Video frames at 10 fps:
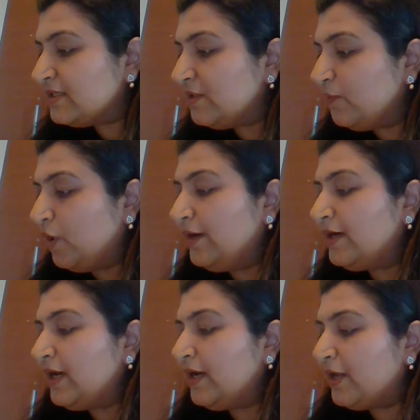the
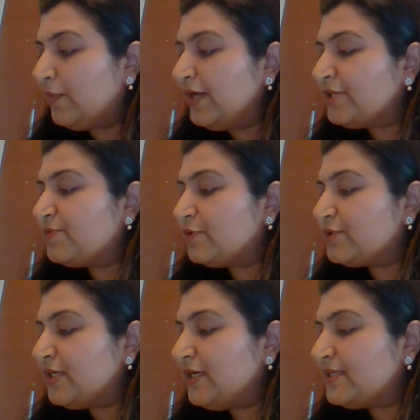voluntary liquidation
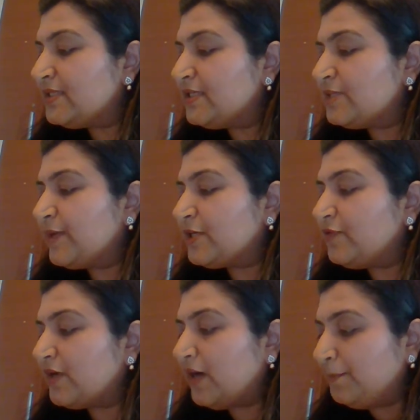proceedings in respect of a
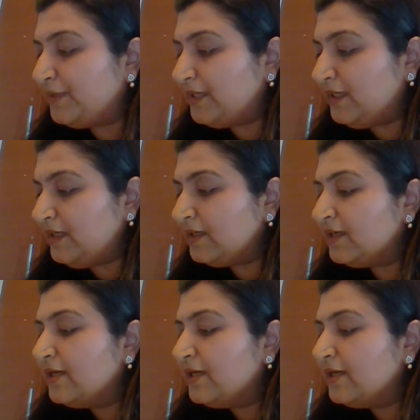company